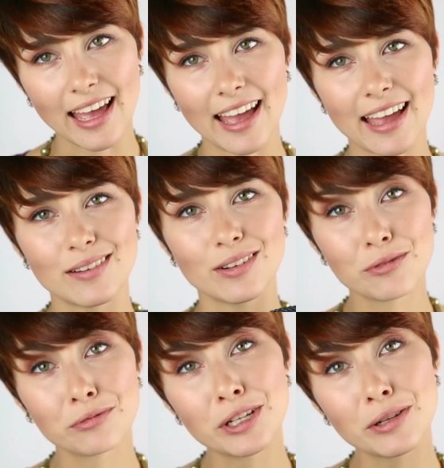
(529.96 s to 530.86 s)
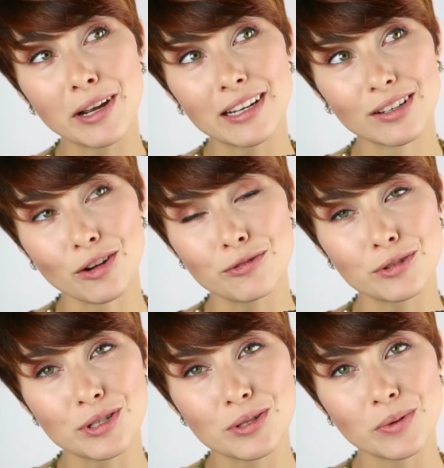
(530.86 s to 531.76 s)
and if we go
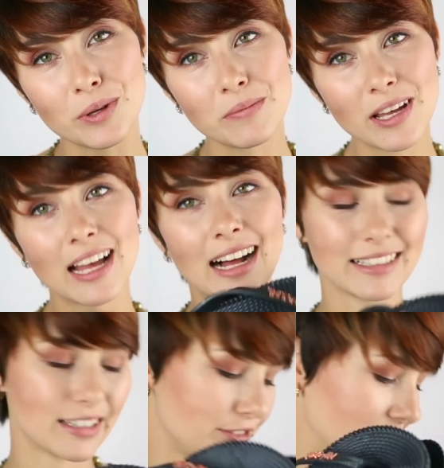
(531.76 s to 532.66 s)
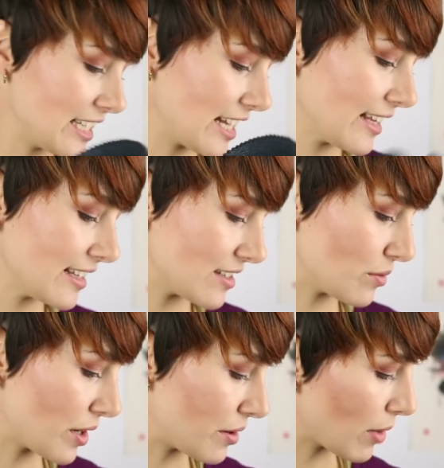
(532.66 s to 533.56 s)
for a swim, I'll definitely take these
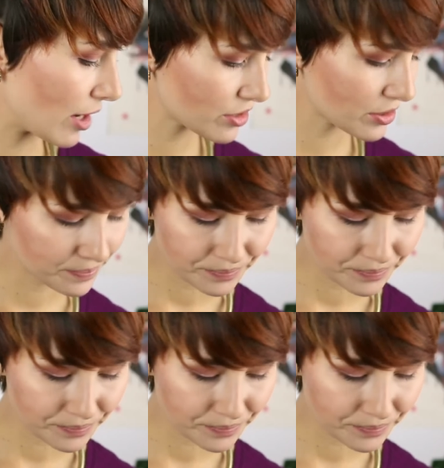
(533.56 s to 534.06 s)
and wear them out.